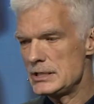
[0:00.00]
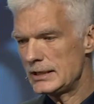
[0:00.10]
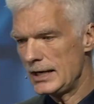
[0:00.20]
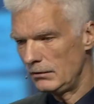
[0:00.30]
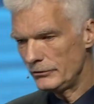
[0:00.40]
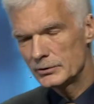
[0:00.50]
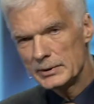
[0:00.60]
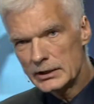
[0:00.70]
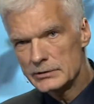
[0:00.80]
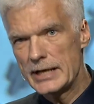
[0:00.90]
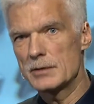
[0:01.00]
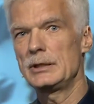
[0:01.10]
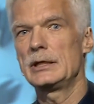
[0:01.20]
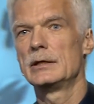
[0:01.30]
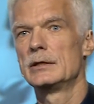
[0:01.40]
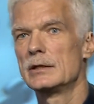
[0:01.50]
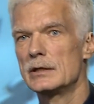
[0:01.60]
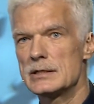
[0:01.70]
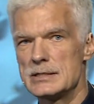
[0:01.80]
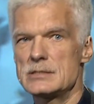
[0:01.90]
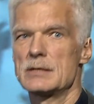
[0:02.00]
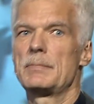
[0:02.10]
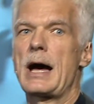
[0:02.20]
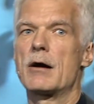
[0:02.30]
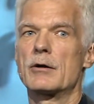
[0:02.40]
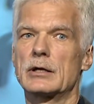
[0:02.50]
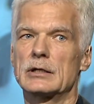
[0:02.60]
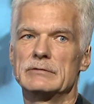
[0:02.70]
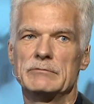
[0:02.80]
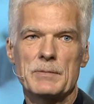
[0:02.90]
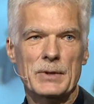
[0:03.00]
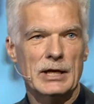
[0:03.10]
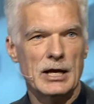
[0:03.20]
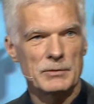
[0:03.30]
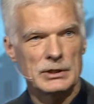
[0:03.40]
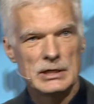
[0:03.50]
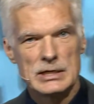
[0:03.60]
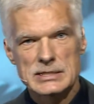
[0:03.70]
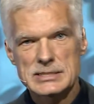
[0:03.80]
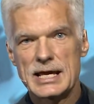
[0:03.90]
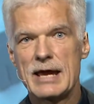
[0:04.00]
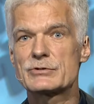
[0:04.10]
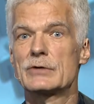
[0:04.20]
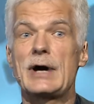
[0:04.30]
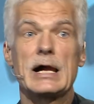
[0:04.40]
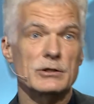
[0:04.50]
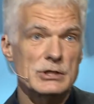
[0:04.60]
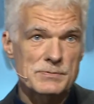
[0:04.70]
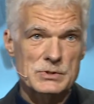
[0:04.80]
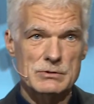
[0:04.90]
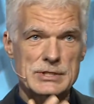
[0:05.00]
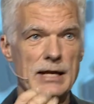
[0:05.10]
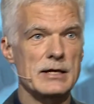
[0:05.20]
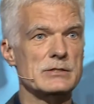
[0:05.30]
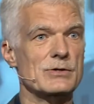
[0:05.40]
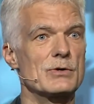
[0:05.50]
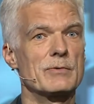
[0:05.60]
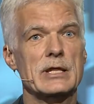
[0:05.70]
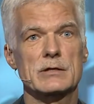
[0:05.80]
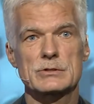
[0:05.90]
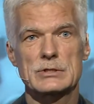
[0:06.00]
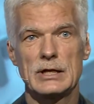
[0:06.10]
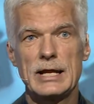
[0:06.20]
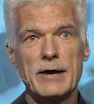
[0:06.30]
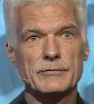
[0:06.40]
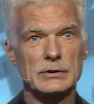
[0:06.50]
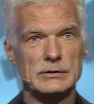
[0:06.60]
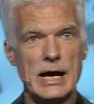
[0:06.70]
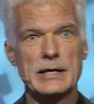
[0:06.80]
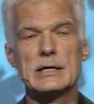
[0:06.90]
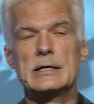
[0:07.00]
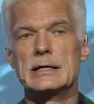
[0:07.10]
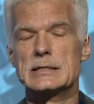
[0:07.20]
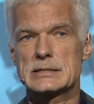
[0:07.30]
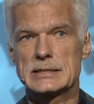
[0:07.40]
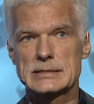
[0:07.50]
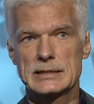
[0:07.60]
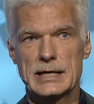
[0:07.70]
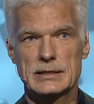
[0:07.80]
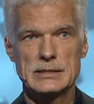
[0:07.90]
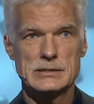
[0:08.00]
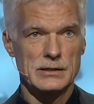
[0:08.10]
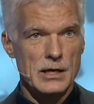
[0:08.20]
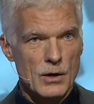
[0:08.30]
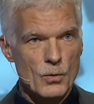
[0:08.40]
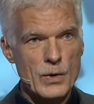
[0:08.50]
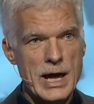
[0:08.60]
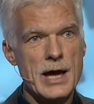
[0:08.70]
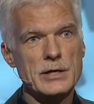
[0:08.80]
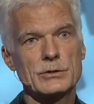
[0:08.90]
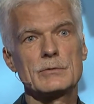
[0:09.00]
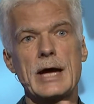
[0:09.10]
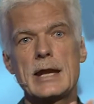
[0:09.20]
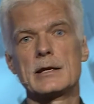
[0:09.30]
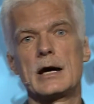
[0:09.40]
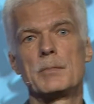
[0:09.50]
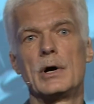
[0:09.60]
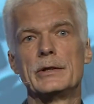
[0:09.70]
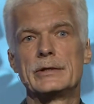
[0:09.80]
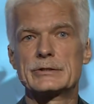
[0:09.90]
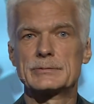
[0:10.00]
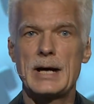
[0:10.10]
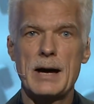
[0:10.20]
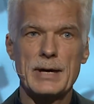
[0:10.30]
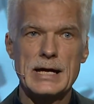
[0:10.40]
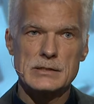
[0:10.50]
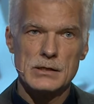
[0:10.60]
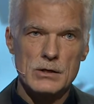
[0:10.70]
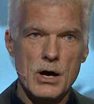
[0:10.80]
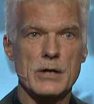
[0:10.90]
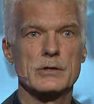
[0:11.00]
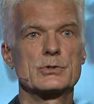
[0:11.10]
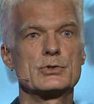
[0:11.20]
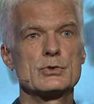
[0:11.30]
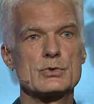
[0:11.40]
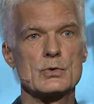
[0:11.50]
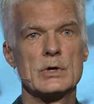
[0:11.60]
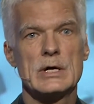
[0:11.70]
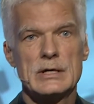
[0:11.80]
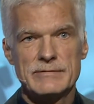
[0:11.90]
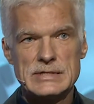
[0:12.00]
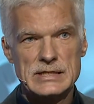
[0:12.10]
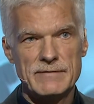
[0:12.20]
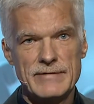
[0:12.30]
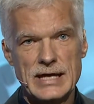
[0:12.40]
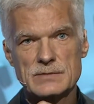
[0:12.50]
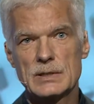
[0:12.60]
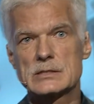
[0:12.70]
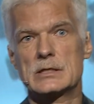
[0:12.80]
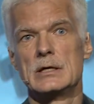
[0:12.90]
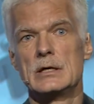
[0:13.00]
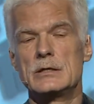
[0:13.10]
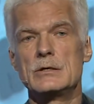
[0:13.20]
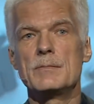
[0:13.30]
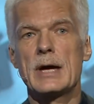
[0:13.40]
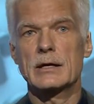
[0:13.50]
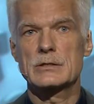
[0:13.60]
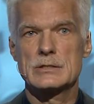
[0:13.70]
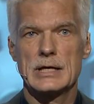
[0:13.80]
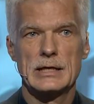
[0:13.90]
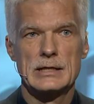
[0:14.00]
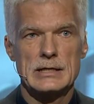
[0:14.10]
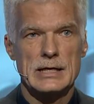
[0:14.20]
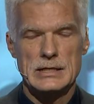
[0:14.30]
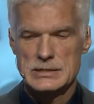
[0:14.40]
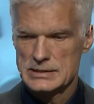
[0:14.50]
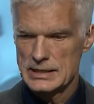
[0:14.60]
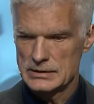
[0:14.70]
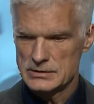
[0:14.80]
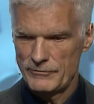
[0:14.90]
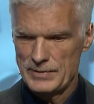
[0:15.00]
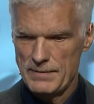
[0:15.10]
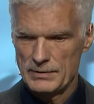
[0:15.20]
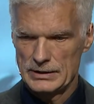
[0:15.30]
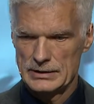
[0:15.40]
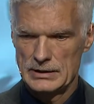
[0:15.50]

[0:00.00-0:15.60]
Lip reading: can also be incredibly disempowering. When we become the slaves of algorithms who tell us, whether to turn left or right, and things like this. And where you end up on this map has a lot to do with the investments you make today in the skills of people.